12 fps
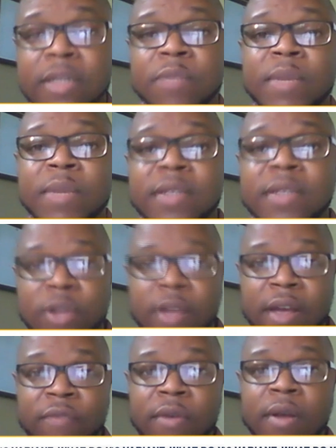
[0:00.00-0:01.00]
means that you
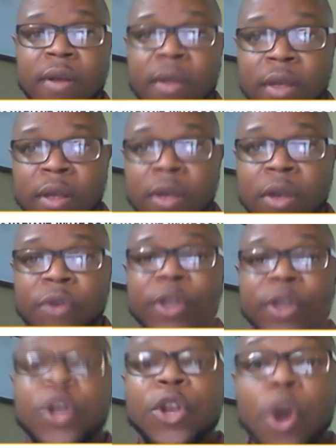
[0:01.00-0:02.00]
have a
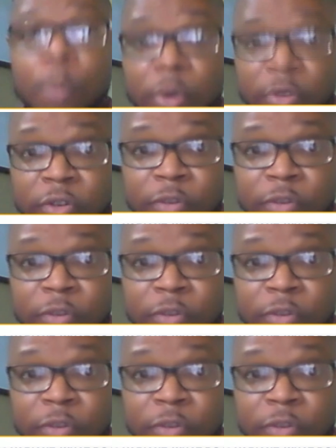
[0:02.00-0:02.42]
greater number of